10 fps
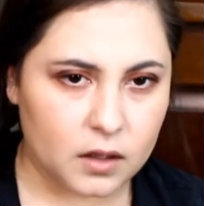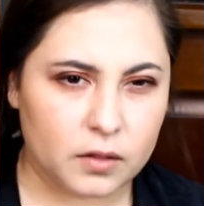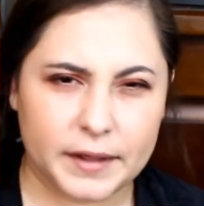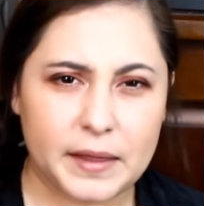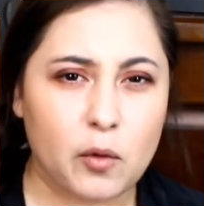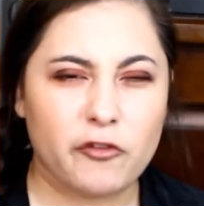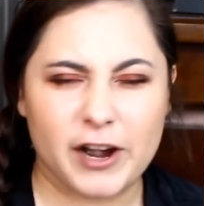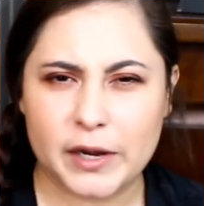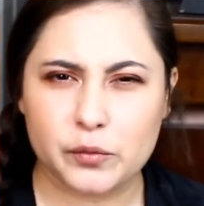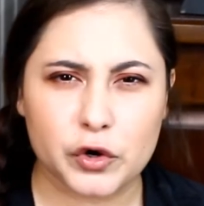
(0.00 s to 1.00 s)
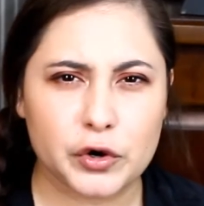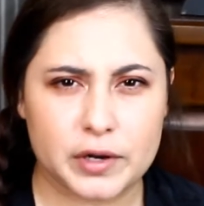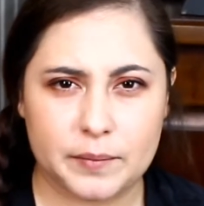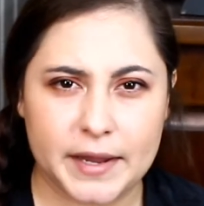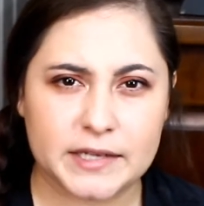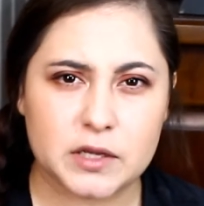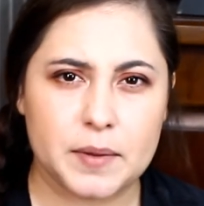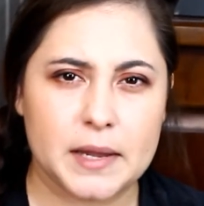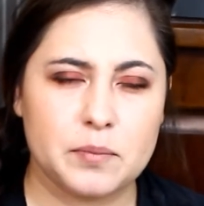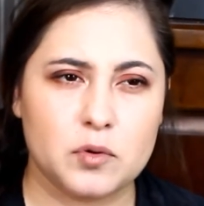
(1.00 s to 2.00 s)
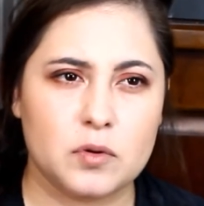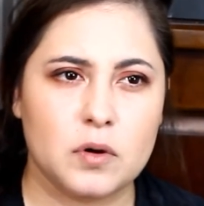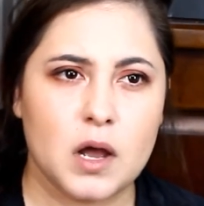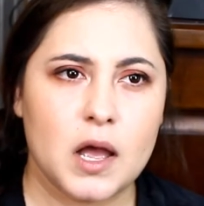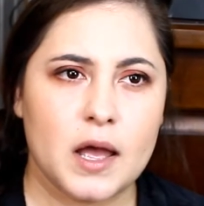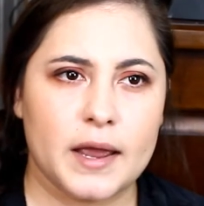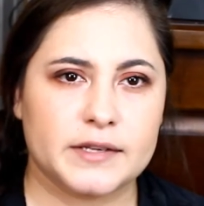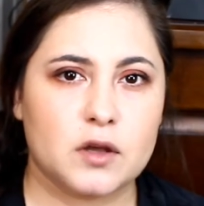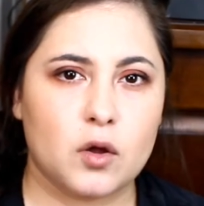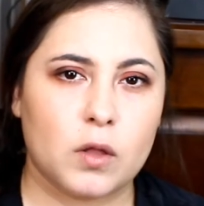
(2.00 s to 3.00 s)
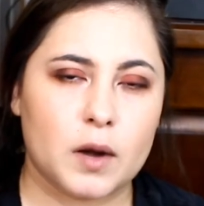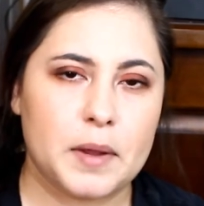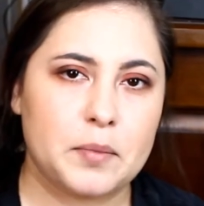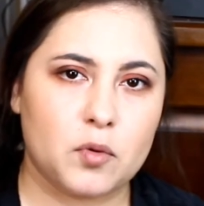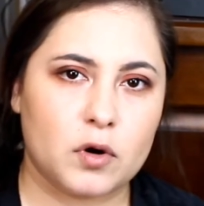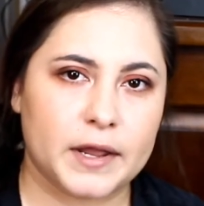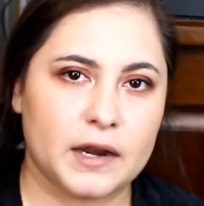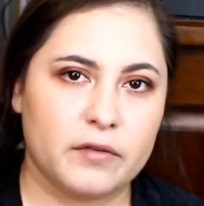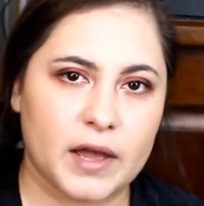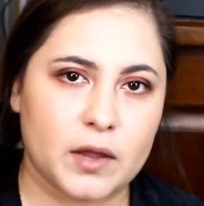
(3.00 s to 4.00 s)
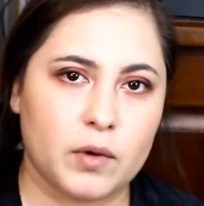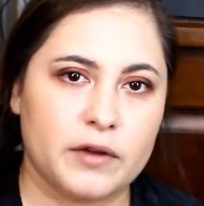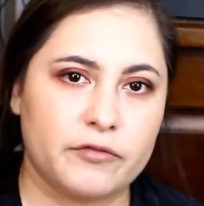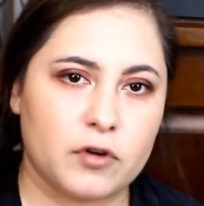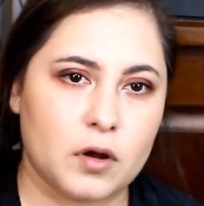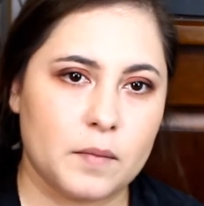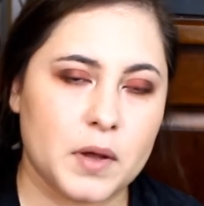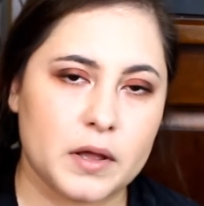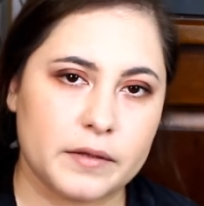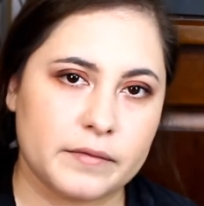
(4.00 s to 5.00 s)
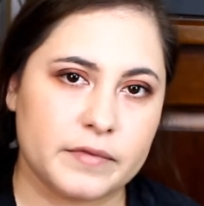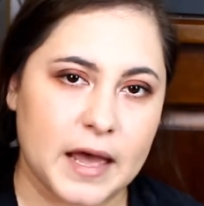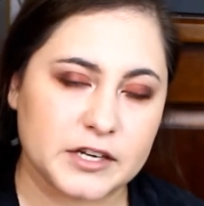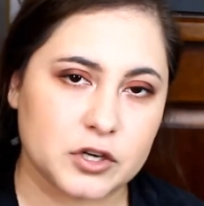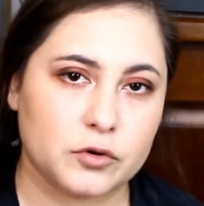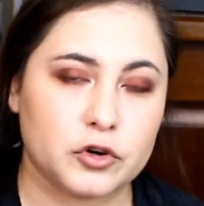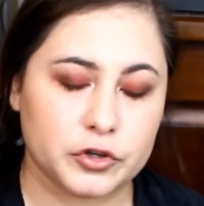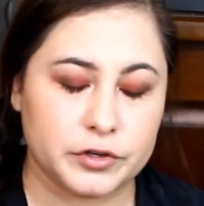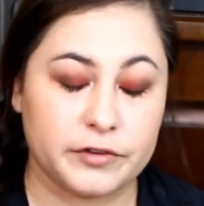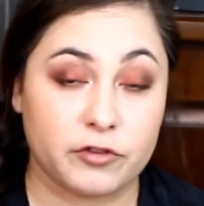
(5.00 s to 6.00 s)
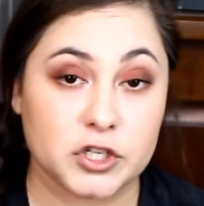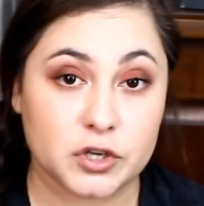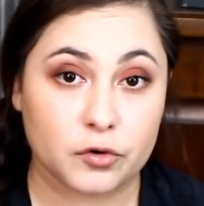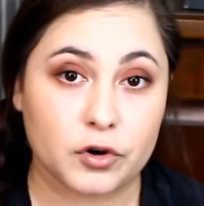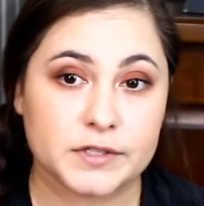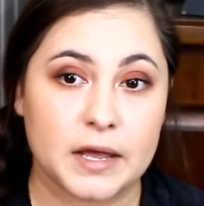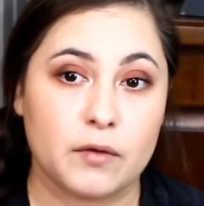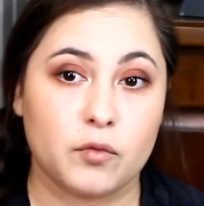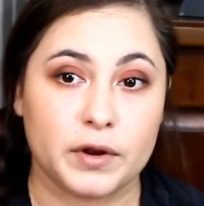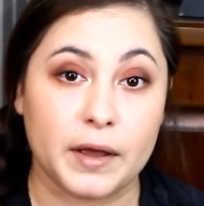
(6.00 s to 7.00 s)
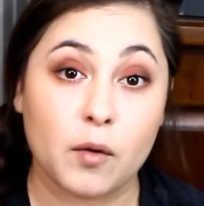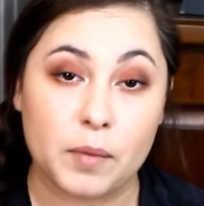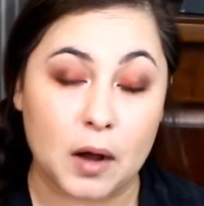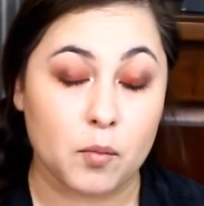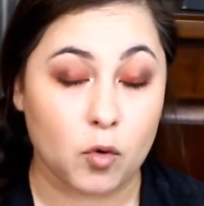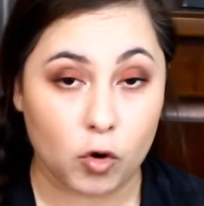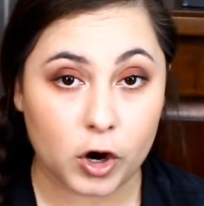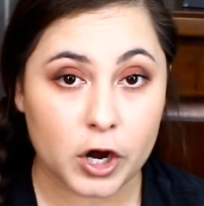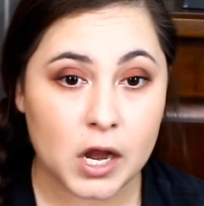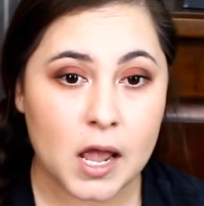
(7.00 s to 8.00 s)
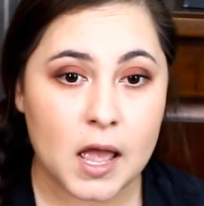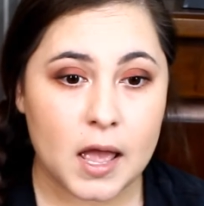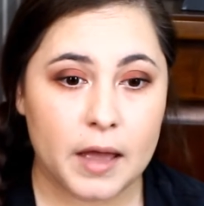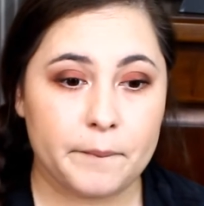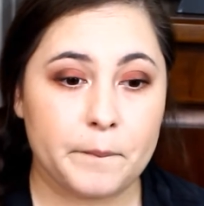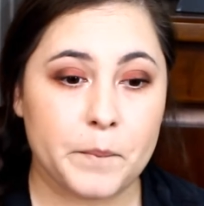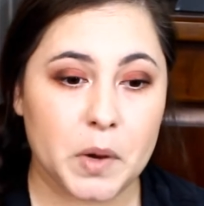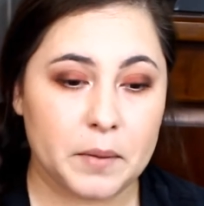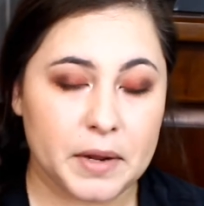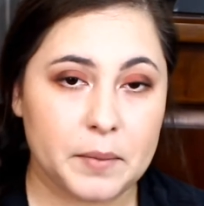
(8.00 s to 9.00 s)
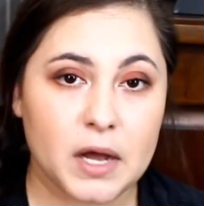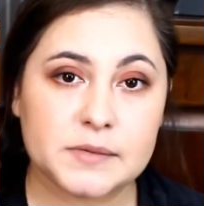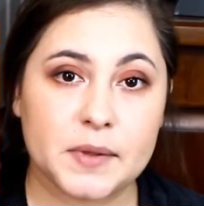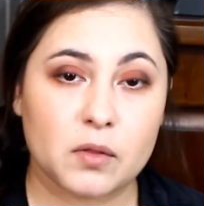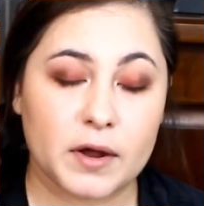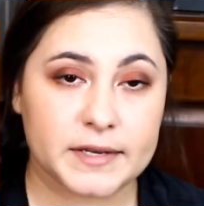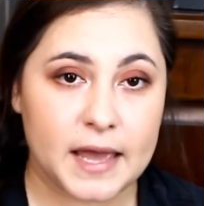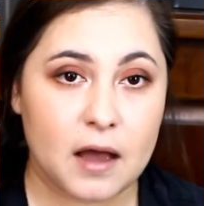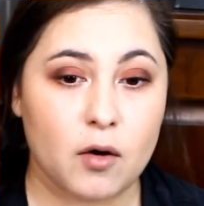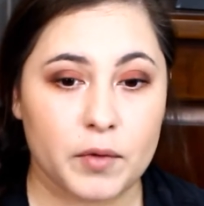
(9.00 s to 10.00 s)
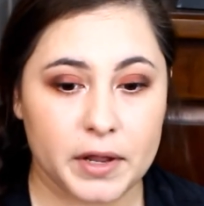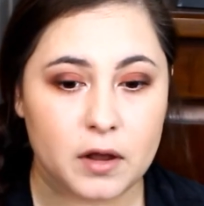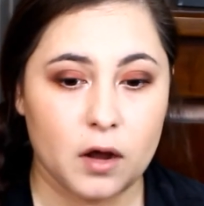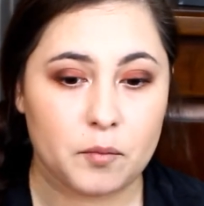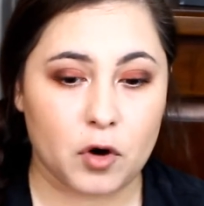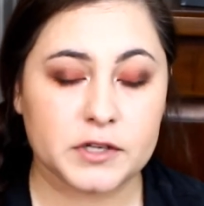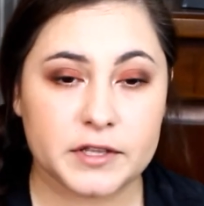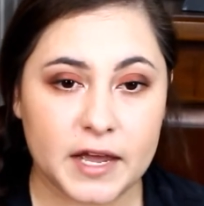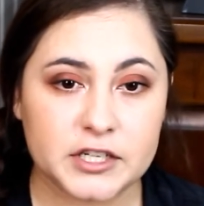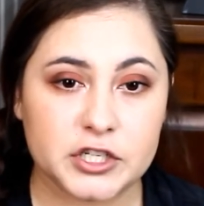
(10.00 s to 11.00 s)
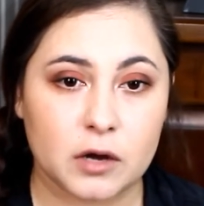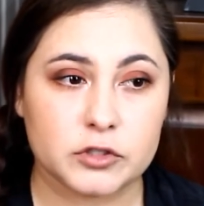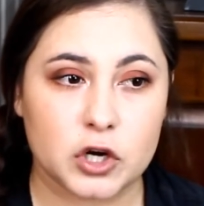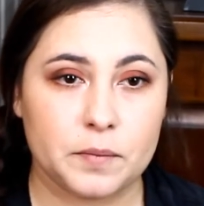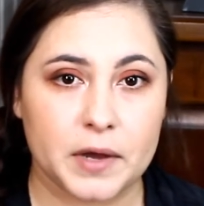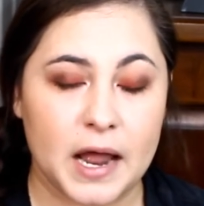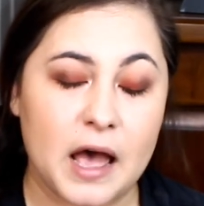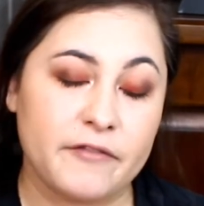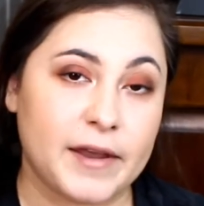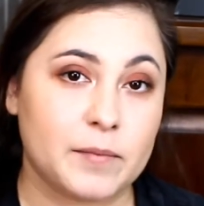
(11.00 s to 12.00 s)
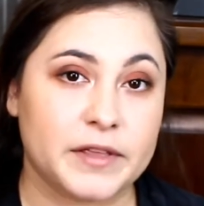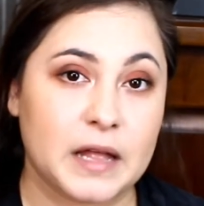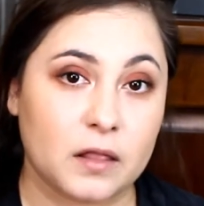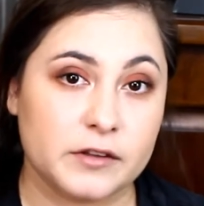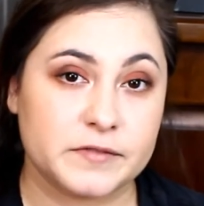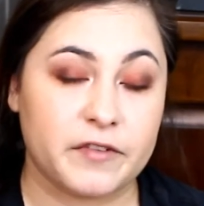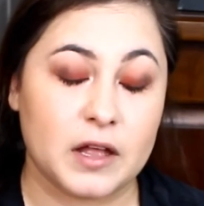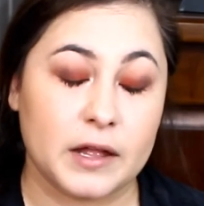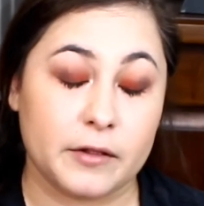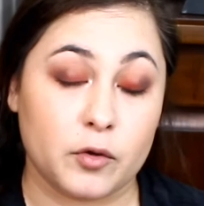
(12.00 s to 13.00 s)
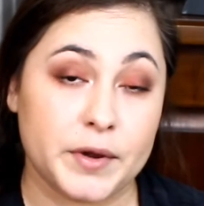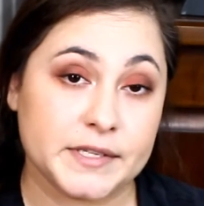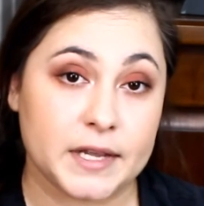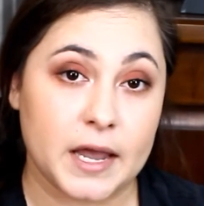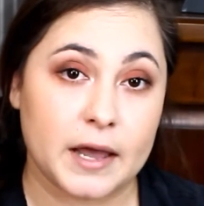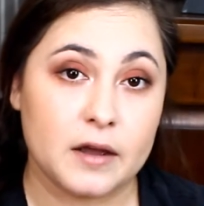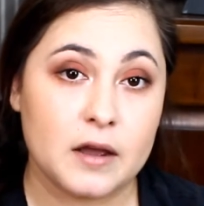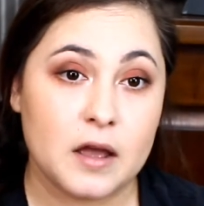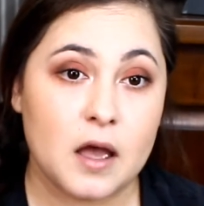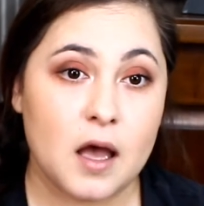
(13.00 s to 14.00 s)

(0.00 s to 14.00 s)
like, they were very rude and mean to people, and so a lot of people were getting evacuated from that shelter to different shelters that would help out more. But me and my husband lucked out. We got brought to that shelter, but I have family that lives in Louisiana,